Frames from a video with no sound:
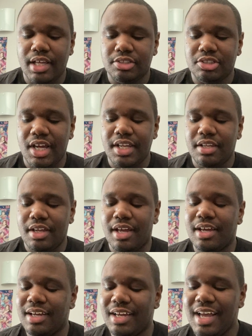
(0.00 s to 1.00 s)
And
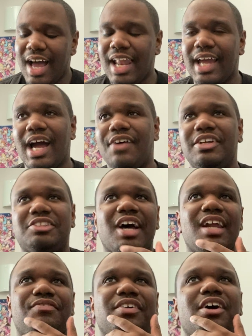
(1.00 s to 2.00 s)
I like how he
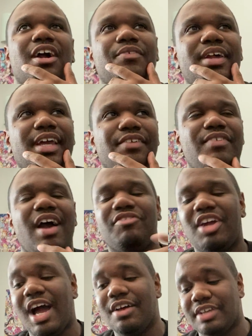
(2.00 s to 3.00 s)
tried to figure out a way to get
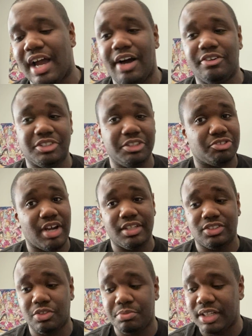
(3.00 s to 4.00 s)
Fafnir out the house. He tried
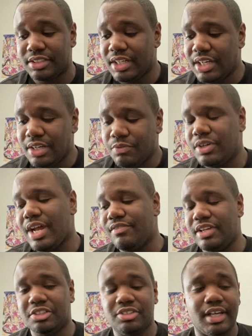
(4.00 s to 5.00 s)
so much. Well, not
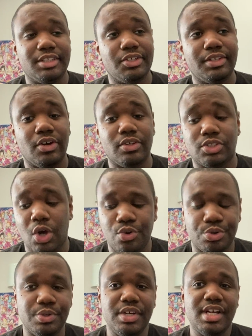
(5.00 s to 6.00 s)
really tried. He go to
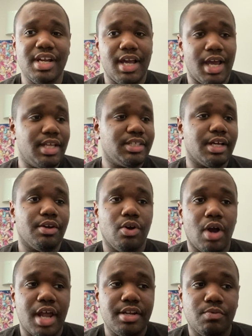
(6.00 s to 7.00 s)
Toru. And he's like,
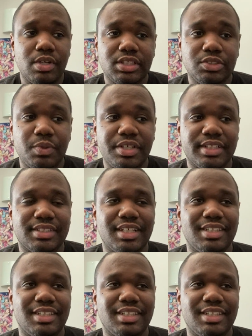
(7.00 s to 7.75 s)
what's his weakness?